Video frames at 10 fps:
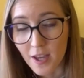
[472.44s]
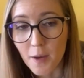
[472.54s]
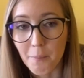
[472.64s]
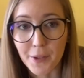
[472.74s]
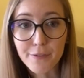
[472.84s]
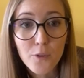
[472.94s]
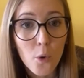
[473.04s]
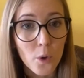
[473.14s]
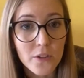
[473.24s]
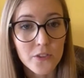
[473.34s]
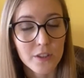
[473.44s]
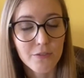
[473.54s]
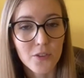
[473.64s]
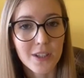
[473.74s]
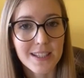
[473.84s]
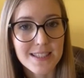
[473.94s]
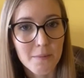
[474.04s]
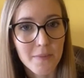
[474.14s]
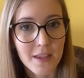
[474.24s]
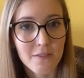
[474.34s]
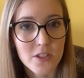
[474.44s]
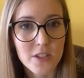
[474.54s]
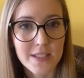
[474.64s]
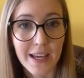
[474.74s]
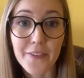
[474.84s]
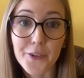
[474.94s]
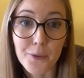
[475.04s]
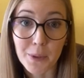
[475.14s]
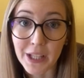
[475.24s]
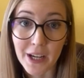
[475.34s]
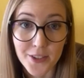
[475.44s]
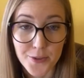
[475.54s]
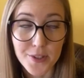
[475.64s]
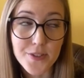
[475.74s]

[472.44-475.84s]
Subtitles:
But of course, if you get something which is under 100,